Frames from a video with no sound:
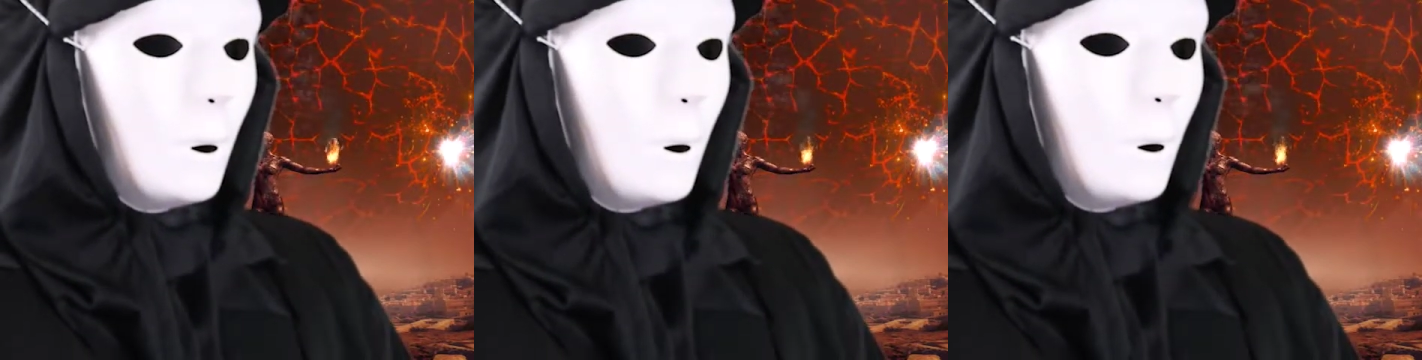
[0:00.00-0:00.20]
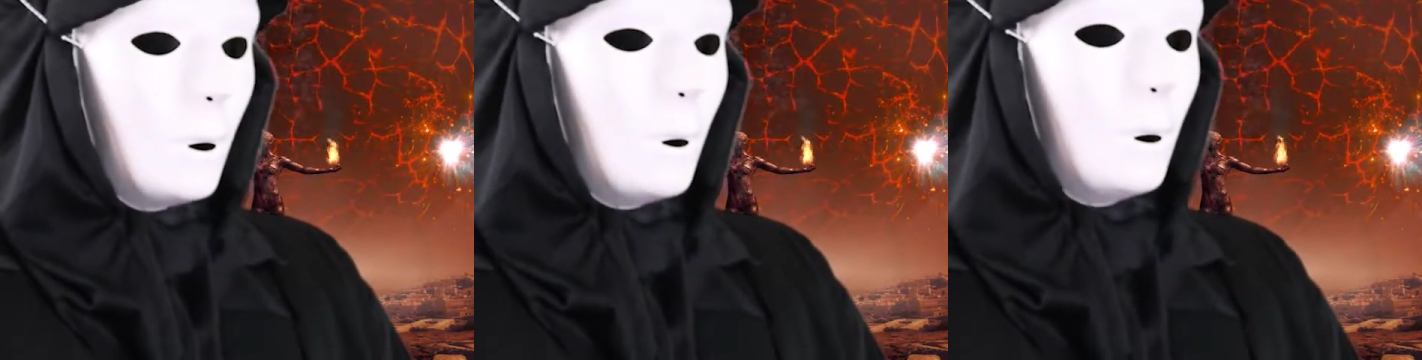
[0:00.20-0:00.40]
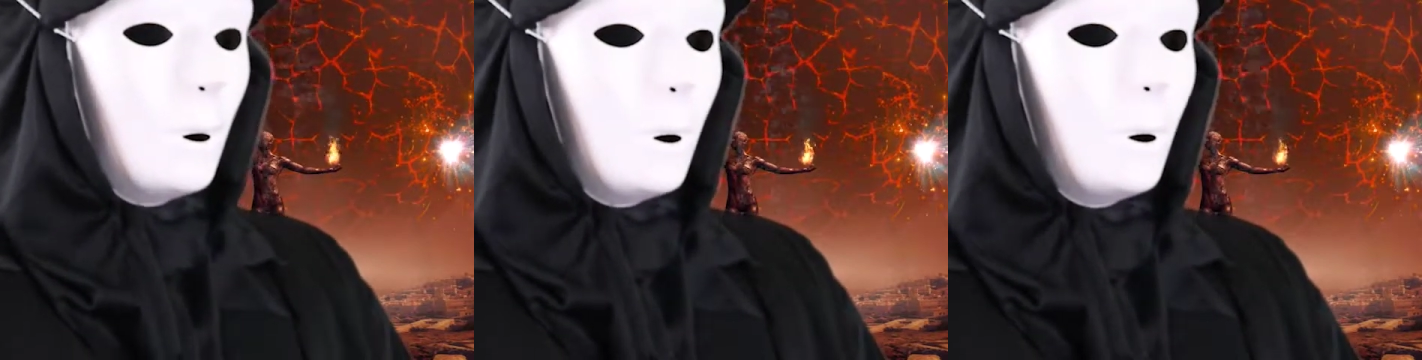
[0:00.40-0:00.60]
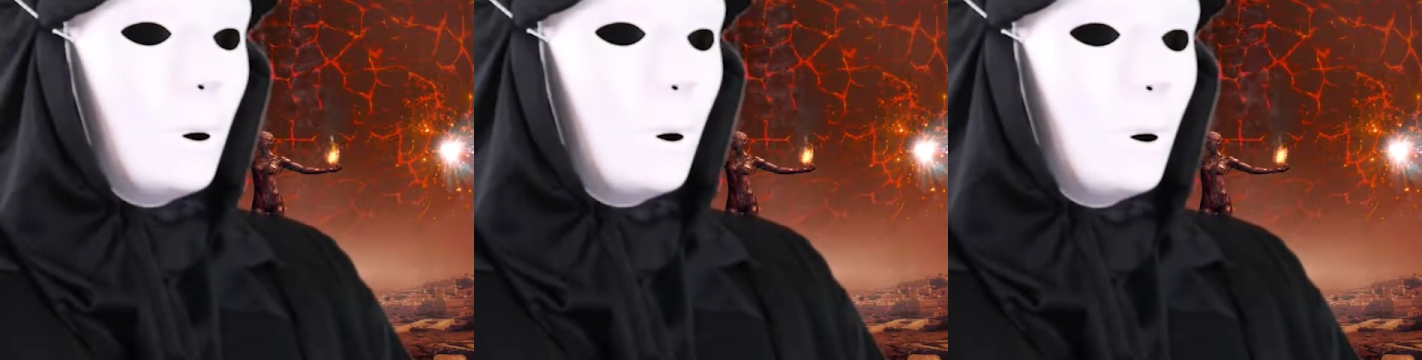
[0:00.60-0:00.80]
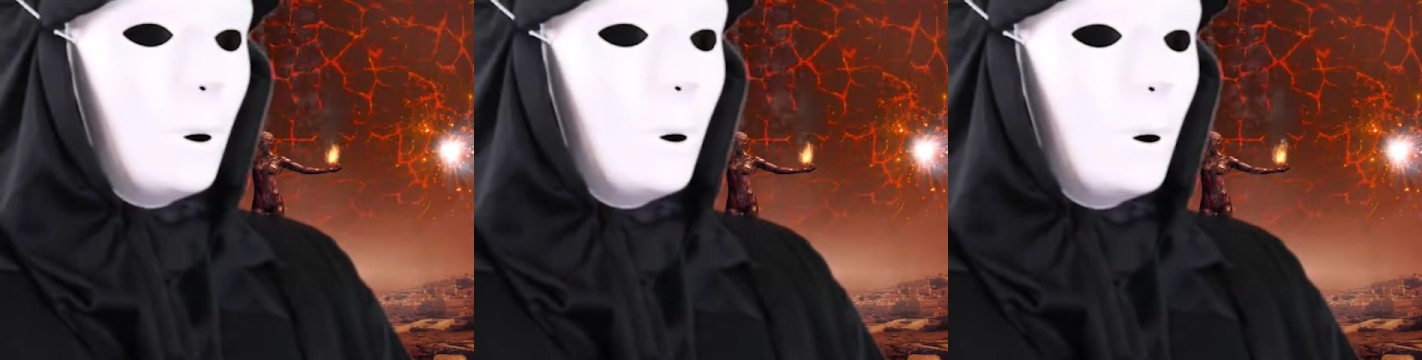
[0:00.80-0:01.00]
had a
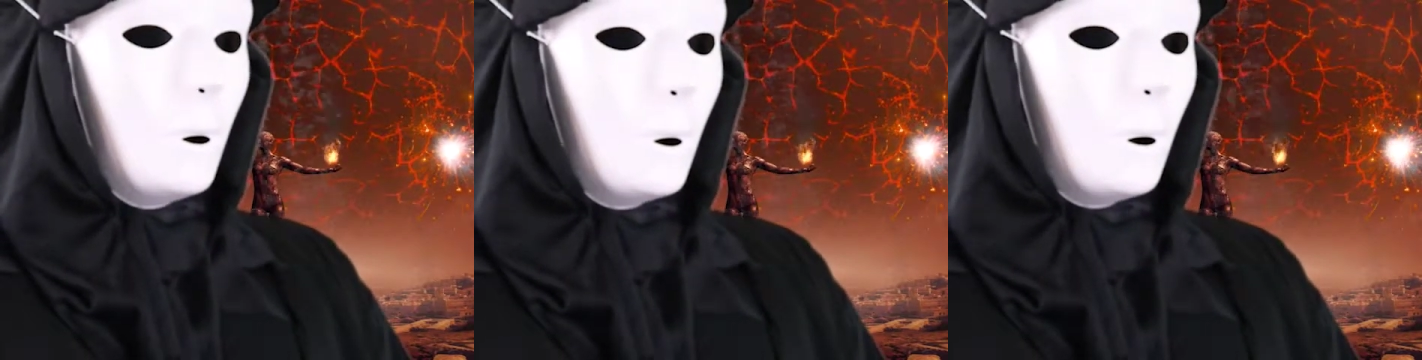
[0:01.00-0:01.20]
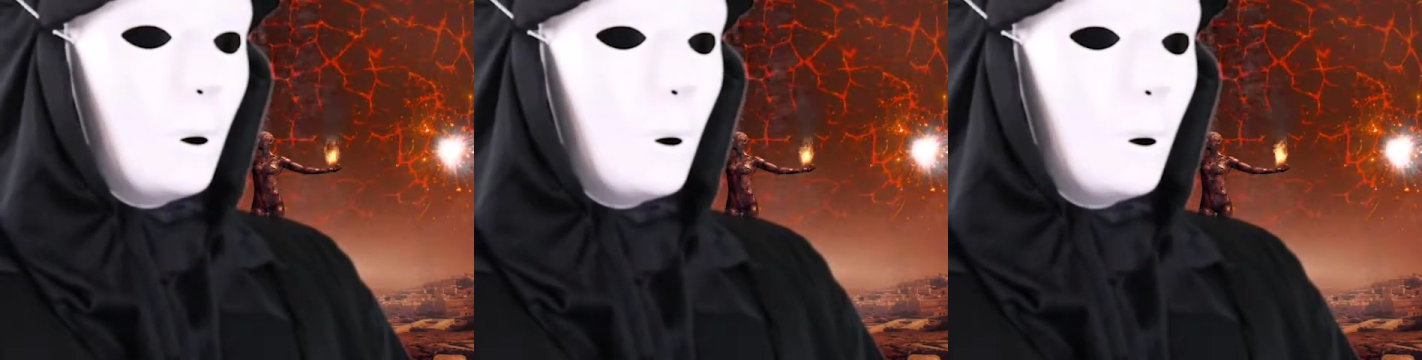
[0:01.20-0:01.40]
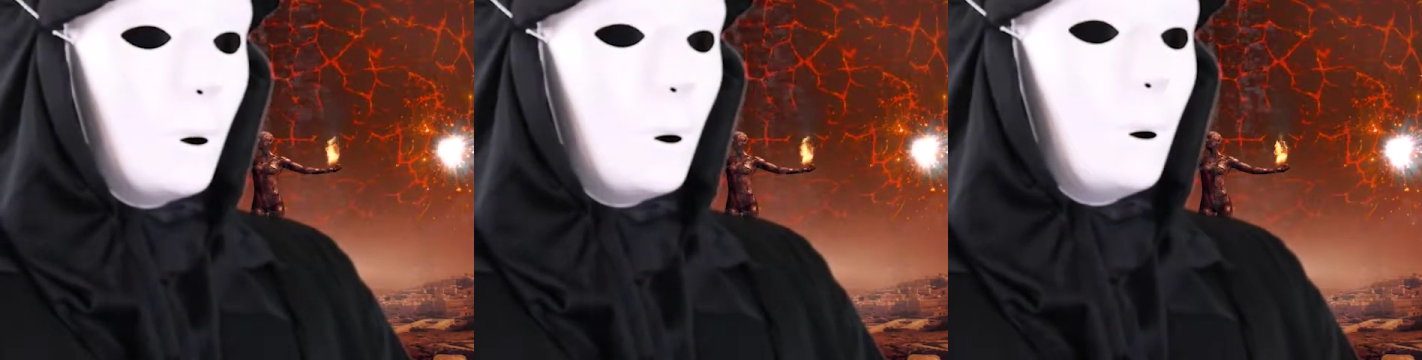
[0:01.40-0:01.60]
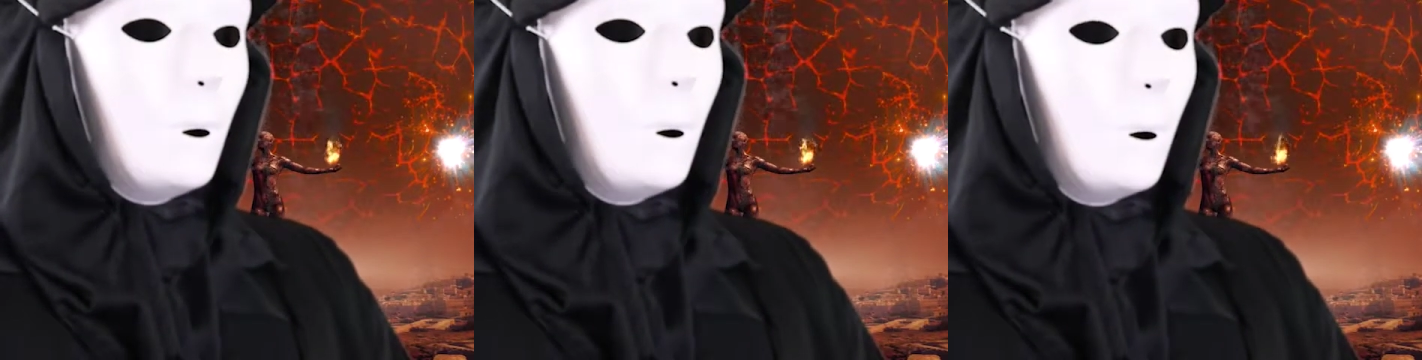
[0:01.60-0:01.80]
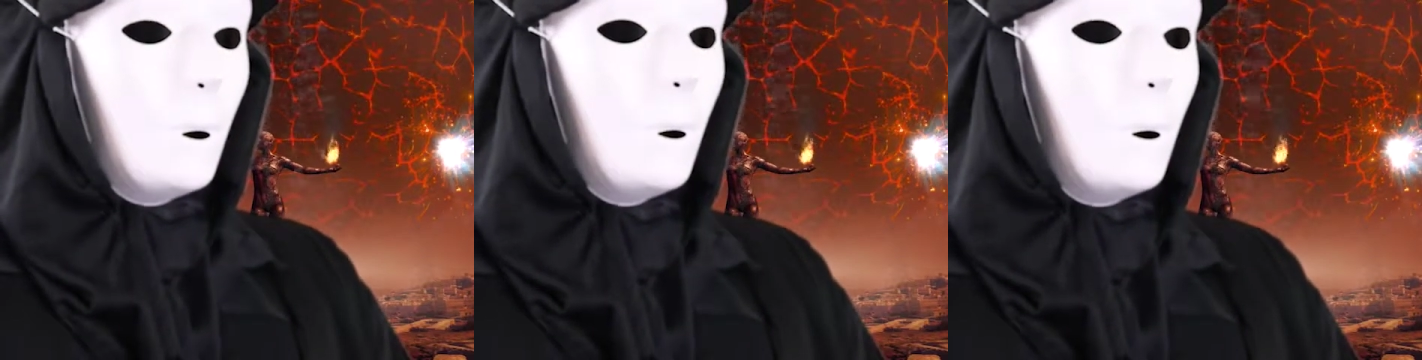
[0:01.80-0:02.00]
restless spirit, as
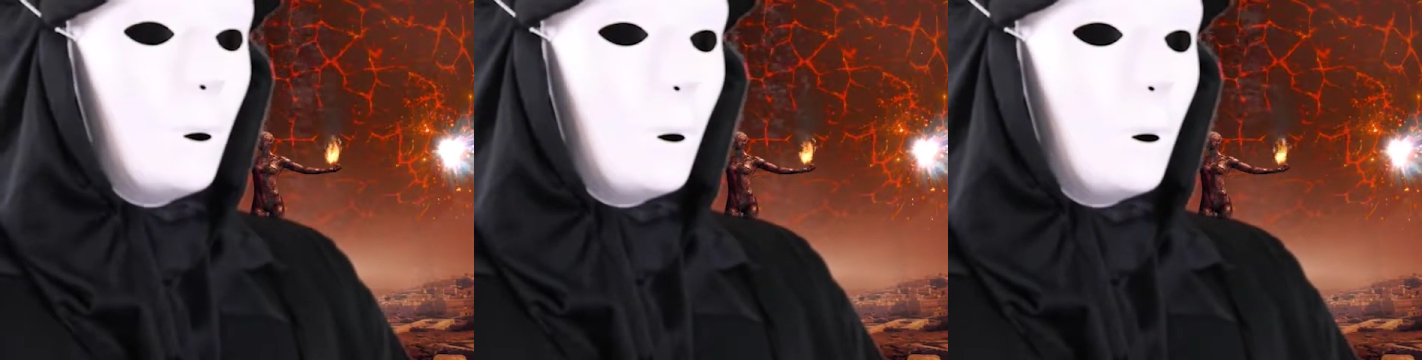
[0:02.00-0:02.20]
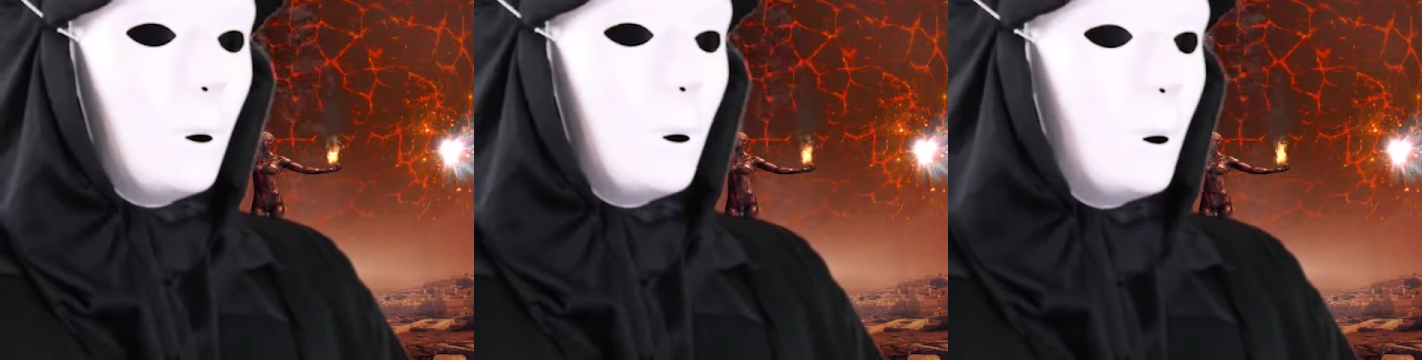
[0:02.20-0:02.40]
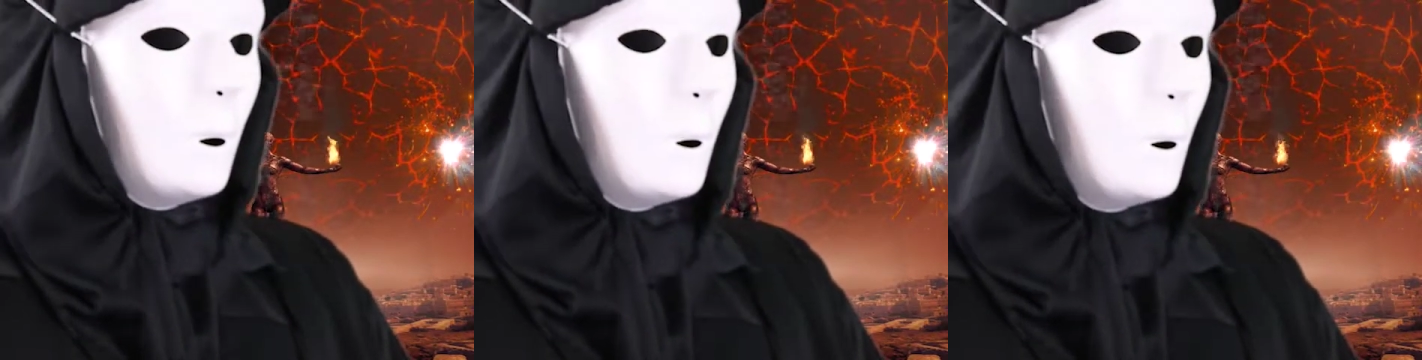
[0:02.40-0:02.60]
they say.